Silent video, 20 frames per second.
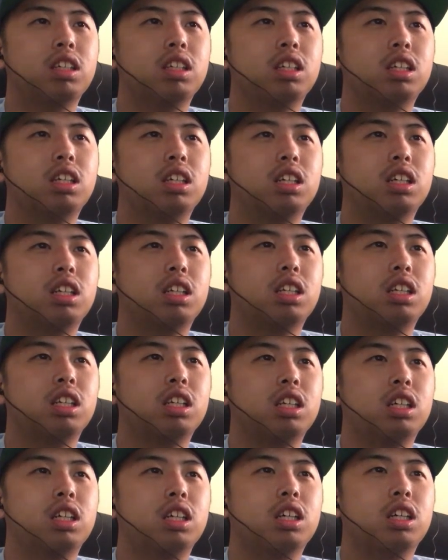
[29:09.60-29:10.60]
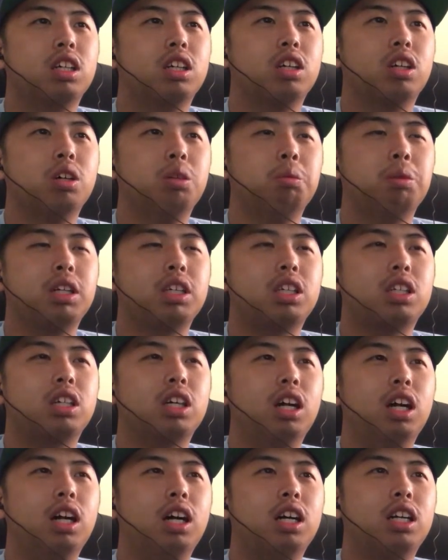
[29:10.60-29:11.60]
Oh my
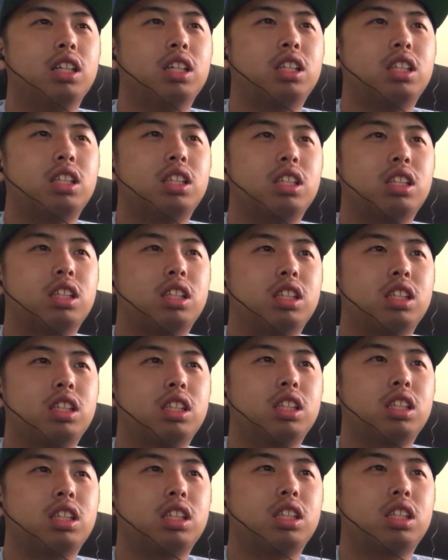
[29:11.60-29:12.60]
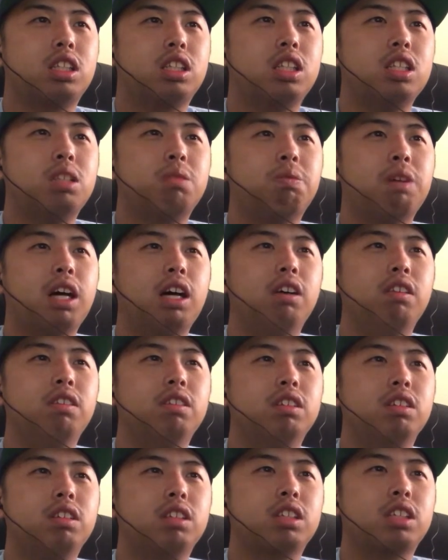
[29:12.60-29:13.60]
god! This
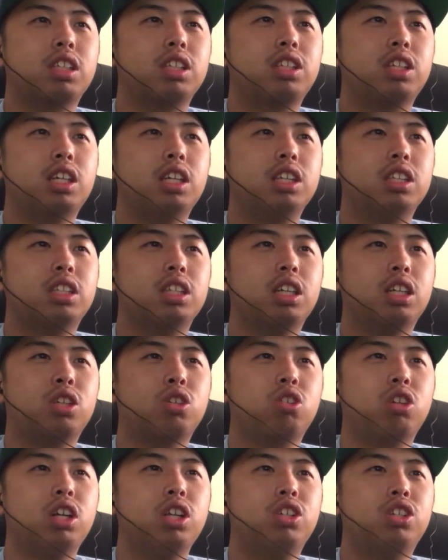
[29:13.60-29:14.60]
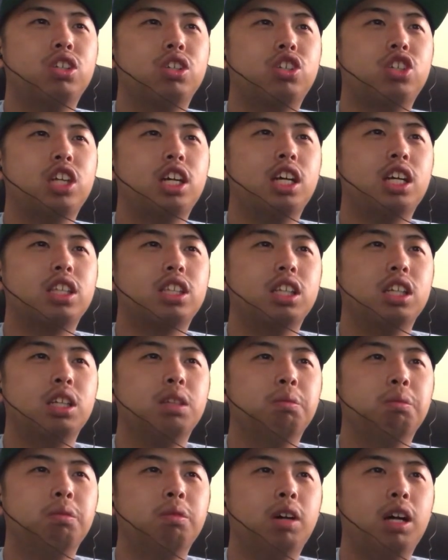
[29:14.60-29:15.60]
valve contains a treasure chest
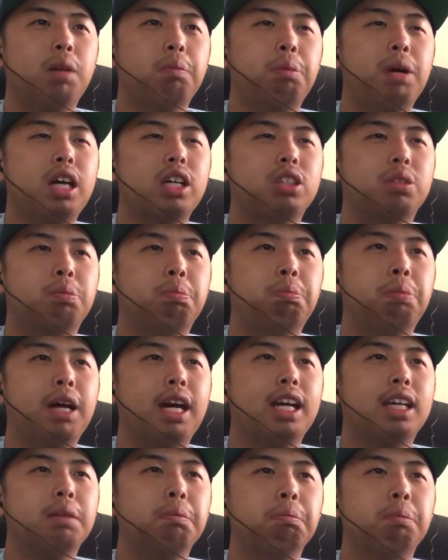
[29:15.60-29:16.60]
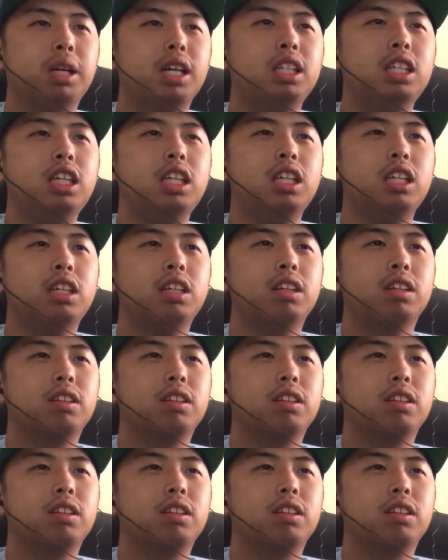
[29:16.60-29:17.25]
and bag of money.